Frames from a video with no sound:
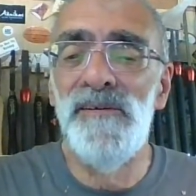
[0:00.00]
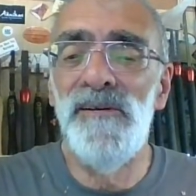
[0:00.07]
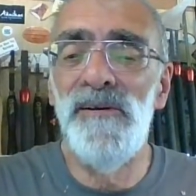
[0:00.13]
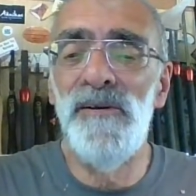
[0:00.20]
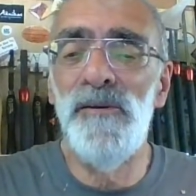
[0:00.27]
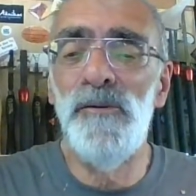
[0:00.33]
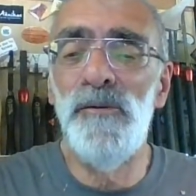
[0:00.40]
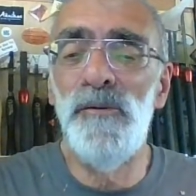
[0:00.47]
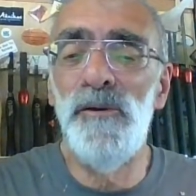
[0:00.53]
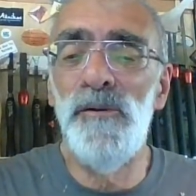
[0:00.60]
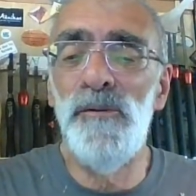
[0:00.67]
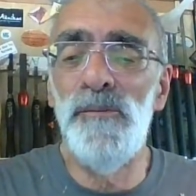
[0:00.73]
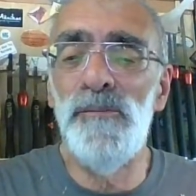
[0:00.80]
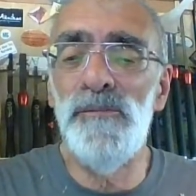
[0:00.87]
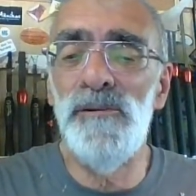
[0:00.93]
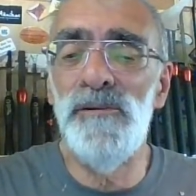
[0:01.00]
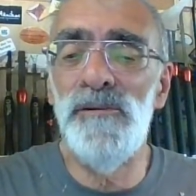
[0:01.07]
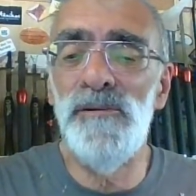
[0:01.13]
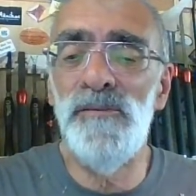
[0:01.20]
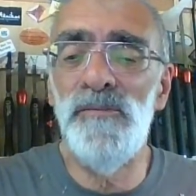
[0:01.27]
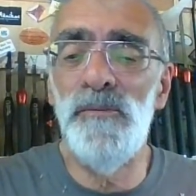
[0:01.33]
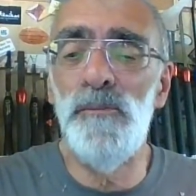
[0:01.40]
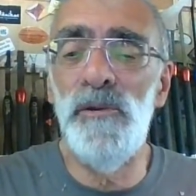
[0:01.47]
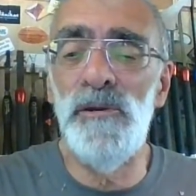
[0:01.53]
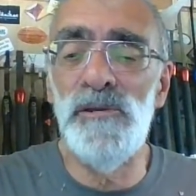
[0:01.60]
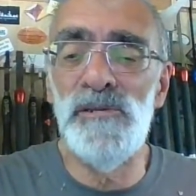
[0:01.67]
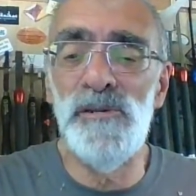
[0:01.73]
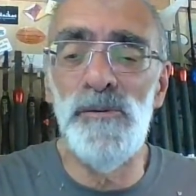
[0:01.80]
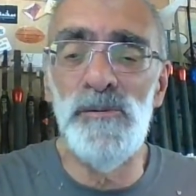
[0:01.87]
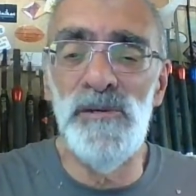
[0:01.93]
Oreo from
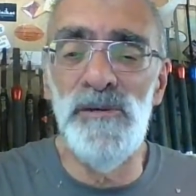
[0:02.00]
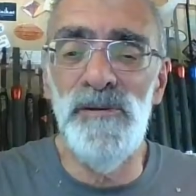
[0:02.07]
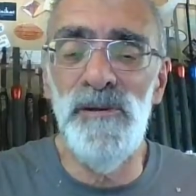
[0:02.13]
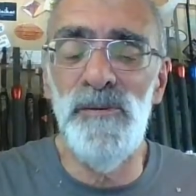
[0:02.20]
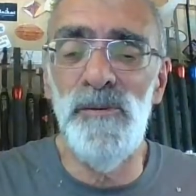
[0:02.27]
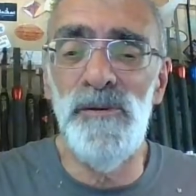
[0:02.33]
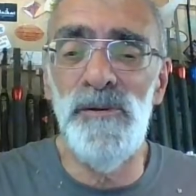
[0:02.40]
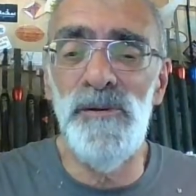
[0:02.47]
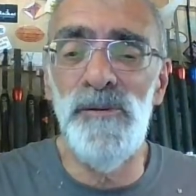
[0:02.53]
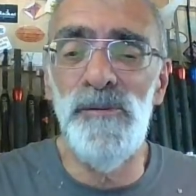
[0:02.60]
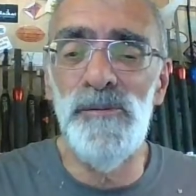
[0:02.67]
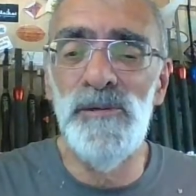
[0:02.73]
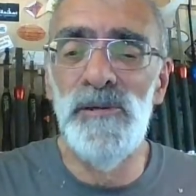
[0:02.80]
Minnesota, how are you?